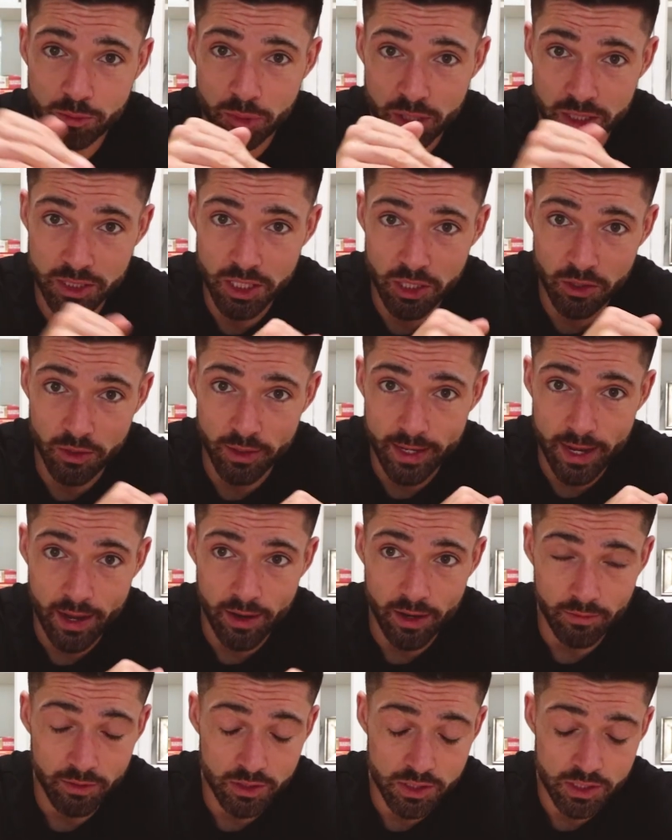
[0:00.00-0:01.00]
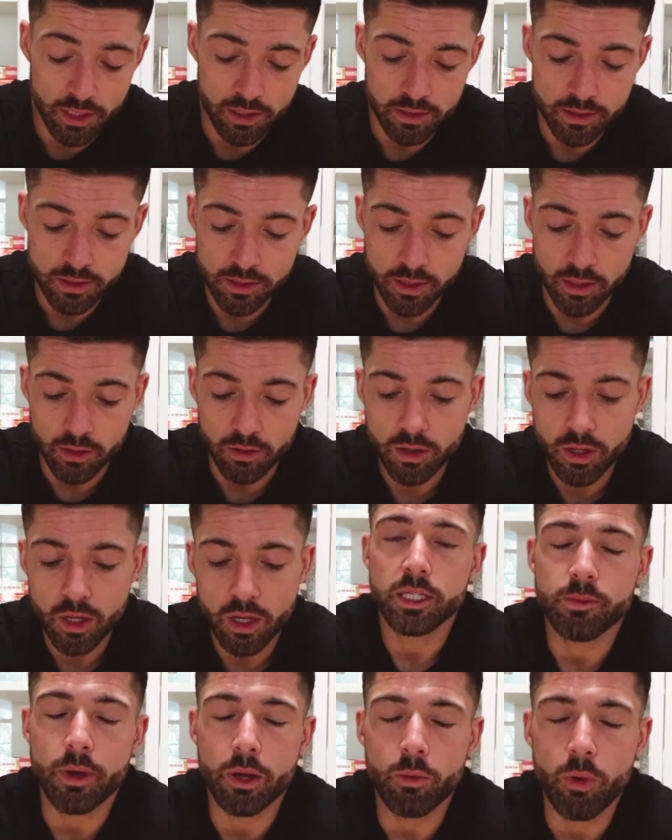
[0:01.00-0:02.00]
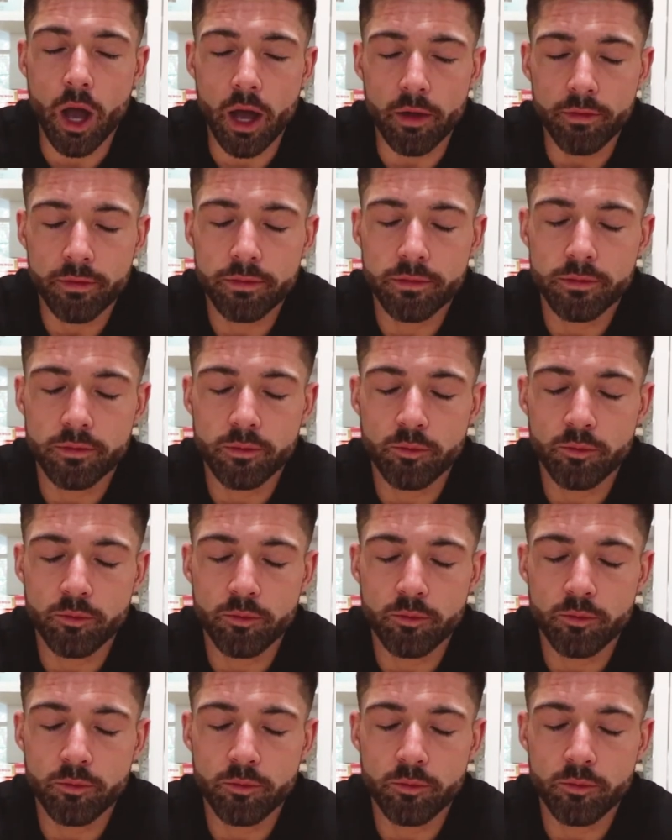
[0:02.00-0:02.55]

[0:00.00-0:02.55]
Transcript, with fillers: been tearing down ever since. So it's been rough.